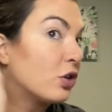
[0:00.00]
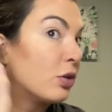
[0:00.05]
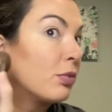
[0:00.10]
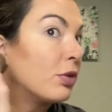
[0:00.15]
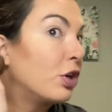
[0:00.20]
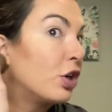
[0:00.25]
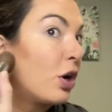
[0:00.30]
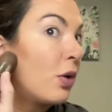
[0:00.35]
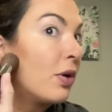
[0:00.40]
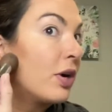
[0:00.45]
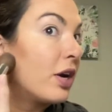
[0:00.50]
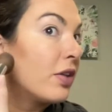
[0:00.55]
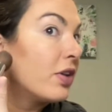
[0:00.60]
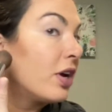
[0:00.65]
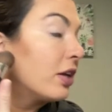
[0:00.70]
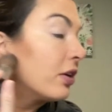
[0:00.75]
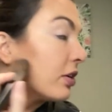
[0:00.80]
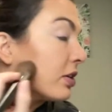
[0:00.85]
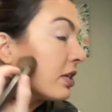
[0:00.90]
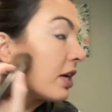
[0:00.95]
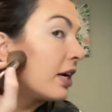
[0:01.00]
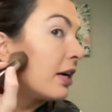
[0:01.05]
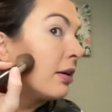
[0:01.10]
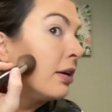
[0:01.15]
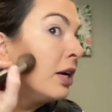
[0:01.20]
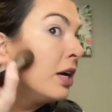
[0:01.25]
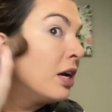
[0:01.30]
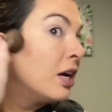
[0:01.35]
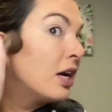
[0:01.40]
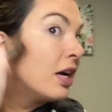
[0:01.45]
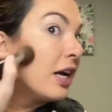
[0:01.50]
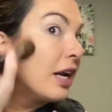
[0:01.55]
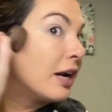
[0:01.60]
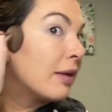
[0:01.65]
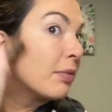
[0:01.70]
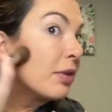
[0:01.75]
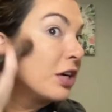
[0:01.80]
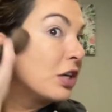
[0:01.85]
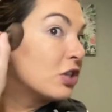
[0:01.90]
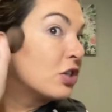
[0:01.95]
So I'm going to go in on the other side and
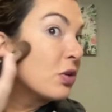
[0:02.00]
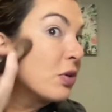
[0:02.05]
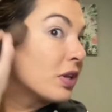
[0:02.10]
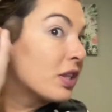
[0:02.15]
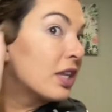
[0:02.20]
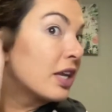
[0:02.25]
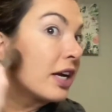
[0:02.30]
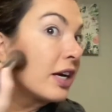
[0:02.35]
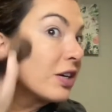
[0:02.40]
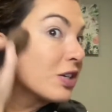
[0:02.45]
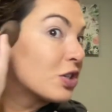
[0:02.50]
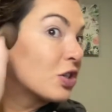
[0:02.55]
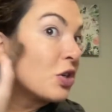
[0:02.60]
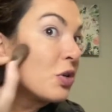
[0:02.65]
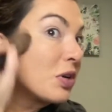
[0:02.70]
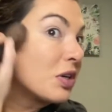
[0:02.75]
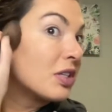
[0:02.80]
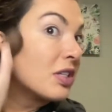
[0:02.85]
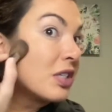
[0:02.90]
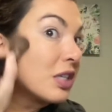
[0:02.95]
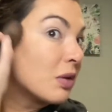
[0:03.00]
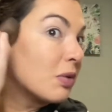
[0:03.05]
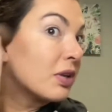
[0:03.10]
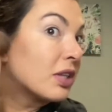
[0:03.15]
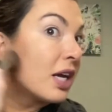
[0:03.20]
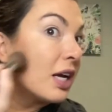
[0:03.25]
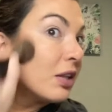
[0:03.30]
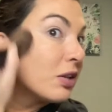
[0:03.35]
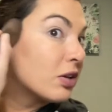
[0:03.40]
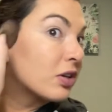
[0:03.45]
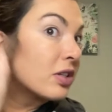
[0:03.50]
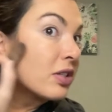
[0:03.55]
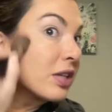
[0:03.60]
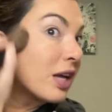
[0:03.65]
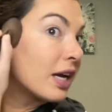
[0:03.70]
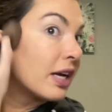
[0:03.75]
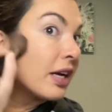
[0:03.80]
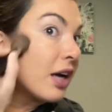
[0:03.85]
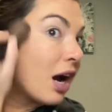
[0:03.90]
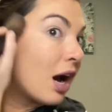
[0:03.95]
I'm going to do it there so you can see what that looks
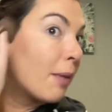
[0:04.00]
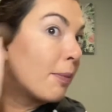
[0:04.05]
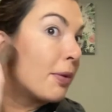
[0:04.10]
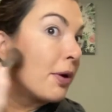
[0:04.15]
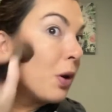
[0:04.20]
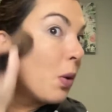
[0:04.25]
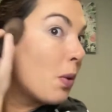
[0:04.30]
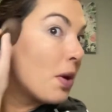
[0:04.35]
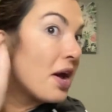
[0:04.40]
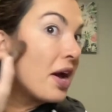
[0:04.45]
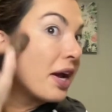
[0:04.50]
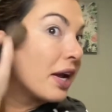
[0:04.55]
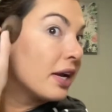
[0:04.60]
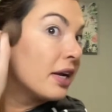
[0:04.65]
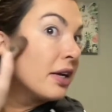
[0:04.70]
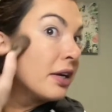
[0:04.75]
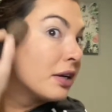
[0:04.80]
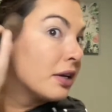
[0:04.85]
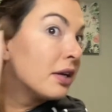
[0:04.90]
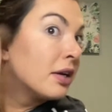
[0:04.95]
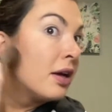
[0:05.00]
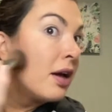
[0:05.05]
like. Up and away.